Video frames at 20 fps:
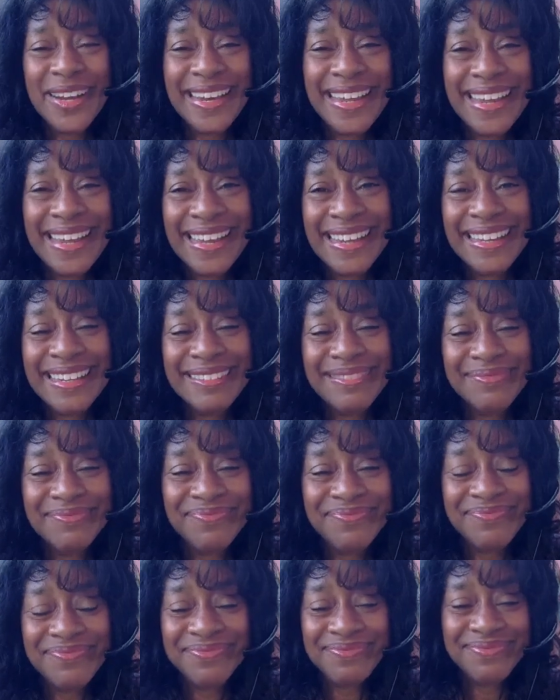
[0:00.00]
morning,
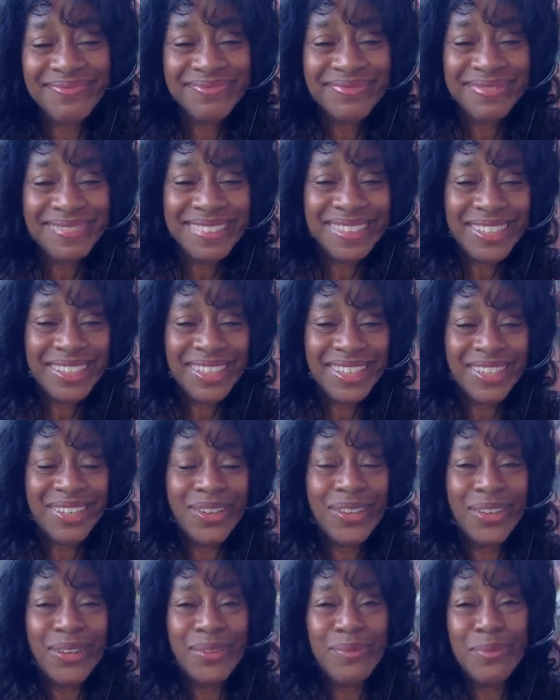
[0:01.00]

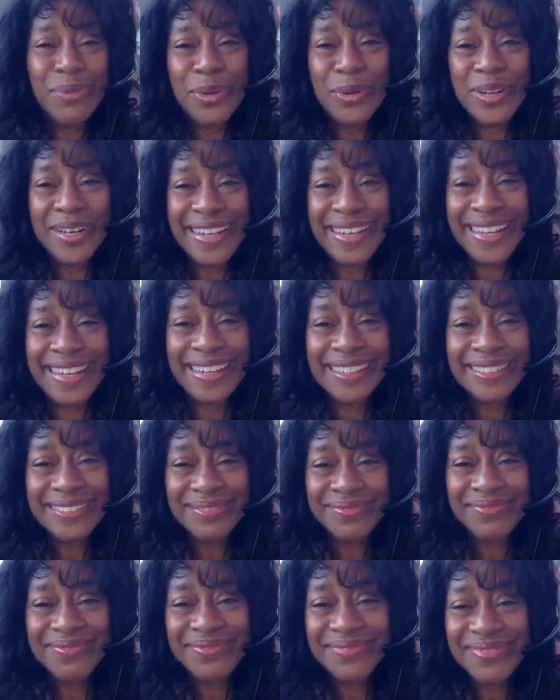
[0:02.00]
good morning,
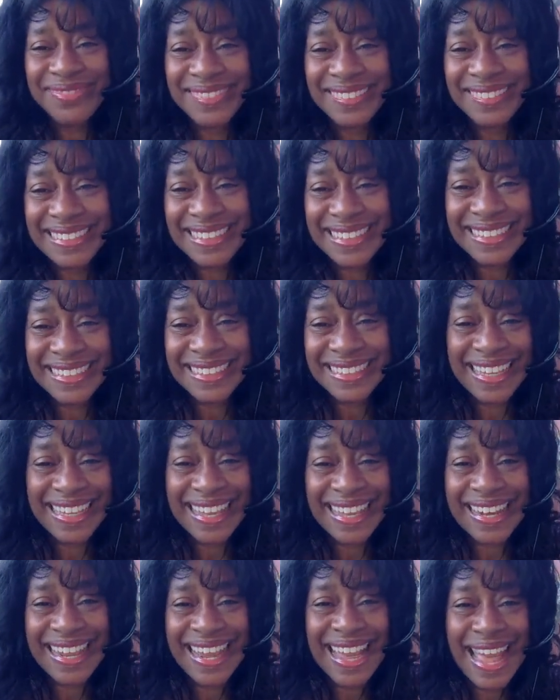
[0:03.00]

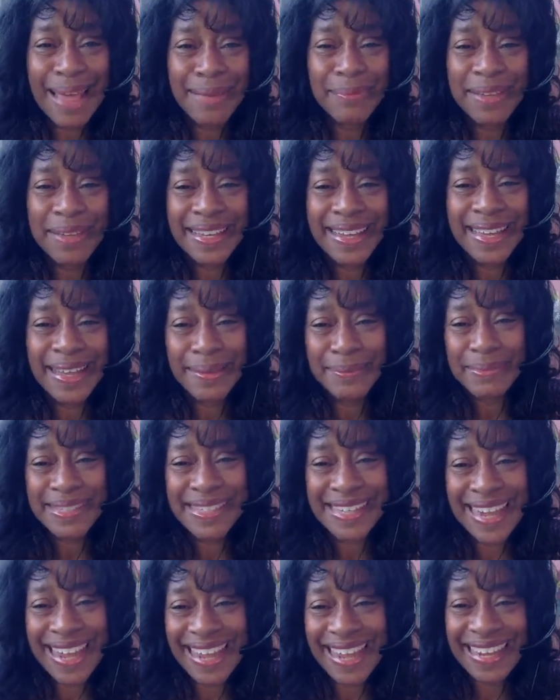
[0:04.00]
and happy
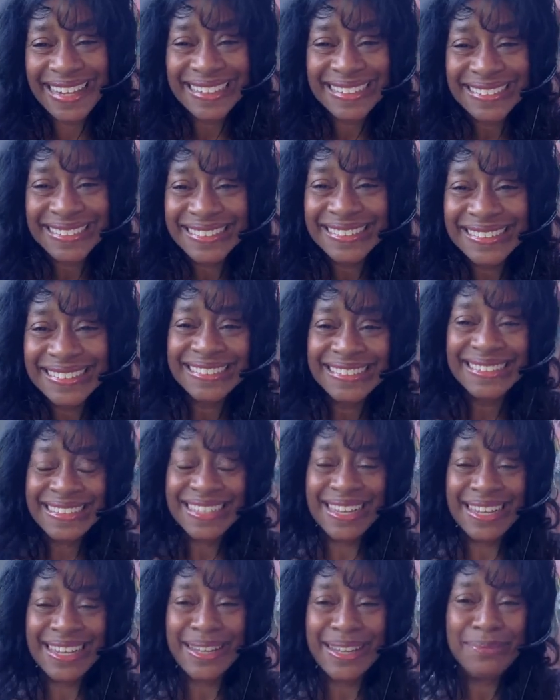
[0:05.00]
hump day.
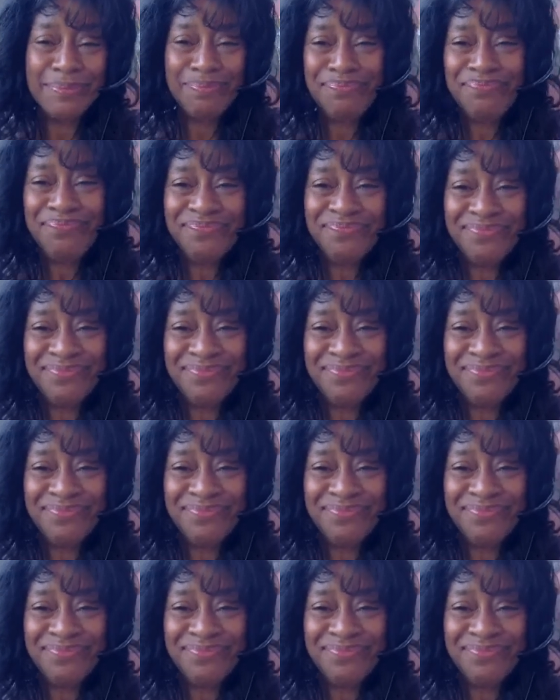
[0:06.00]
Um,